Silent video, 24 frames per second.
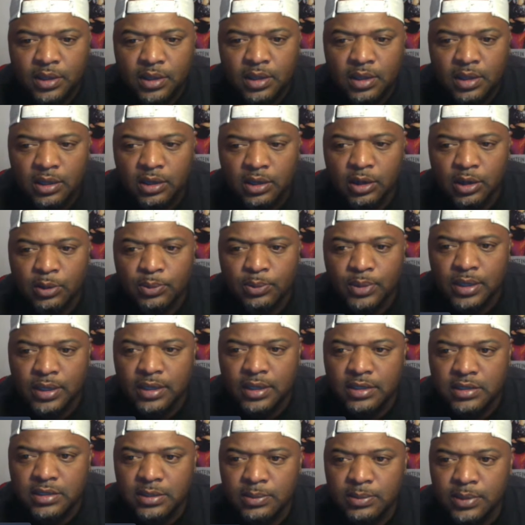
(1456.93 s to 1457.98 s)

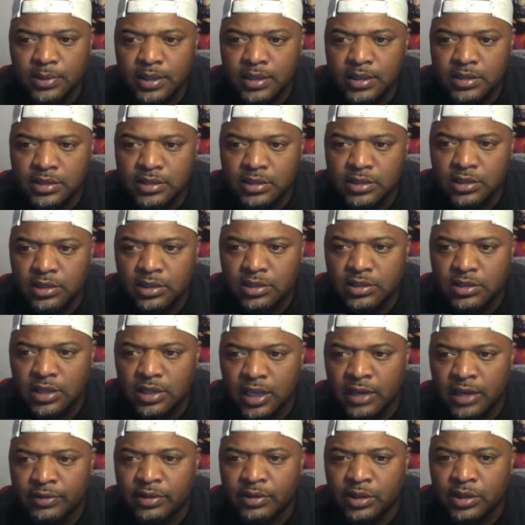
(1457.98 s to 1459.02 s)
millions and millions of years of
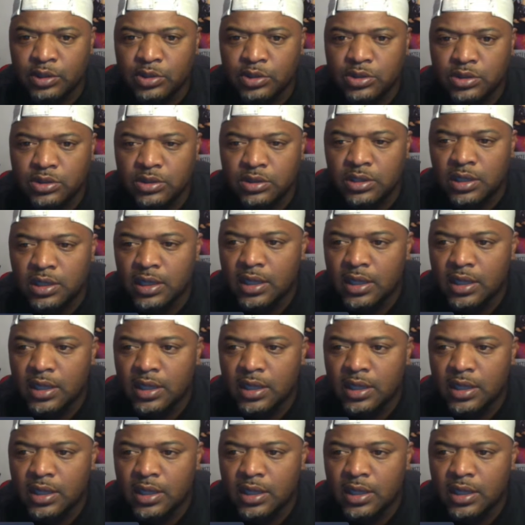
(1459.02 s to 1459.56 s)
evolution,